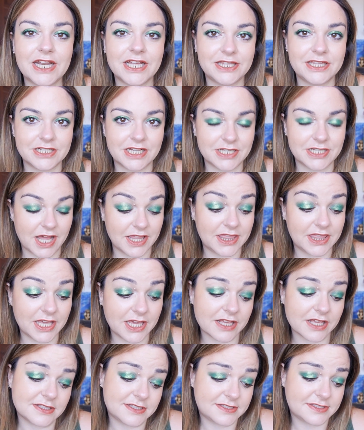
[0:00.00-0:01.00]
I, I, I
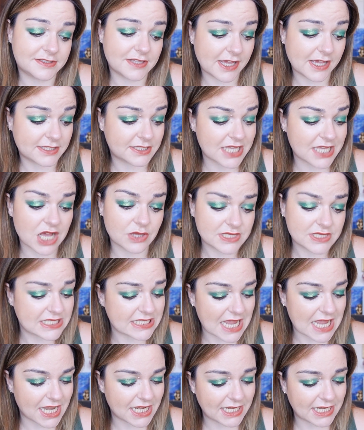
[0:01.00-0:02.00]
think it's it's
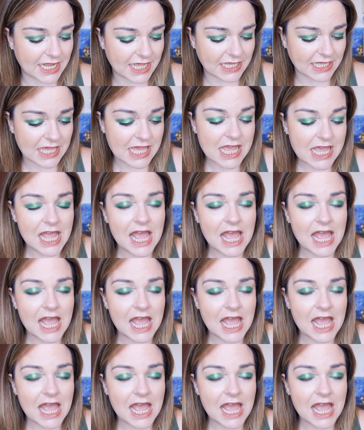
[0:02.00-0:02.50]
outstanding.